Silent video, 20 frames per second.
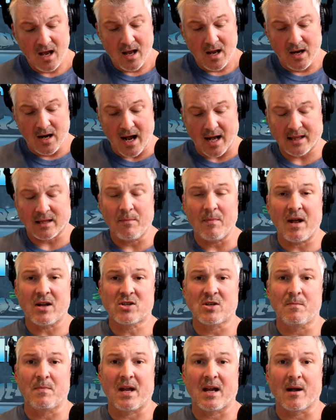Not to
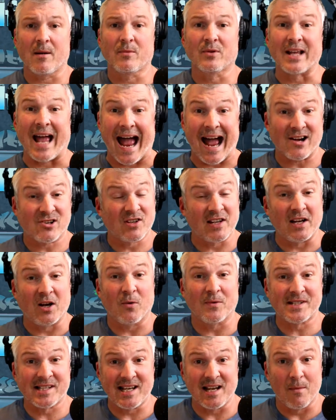mention being able to actually go
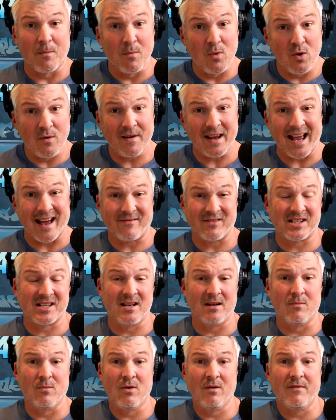see a movie. I haven't seen
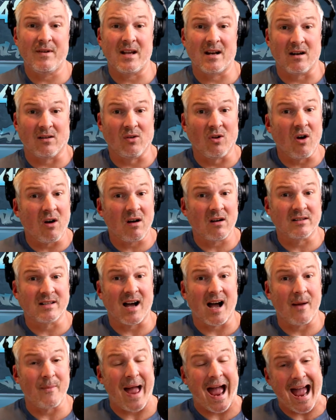a movie in a long
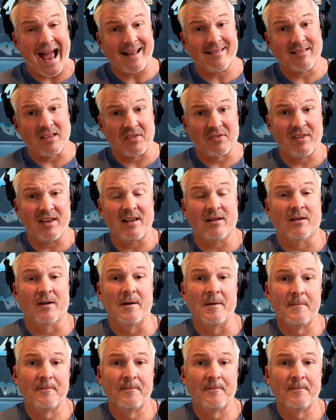time at the theater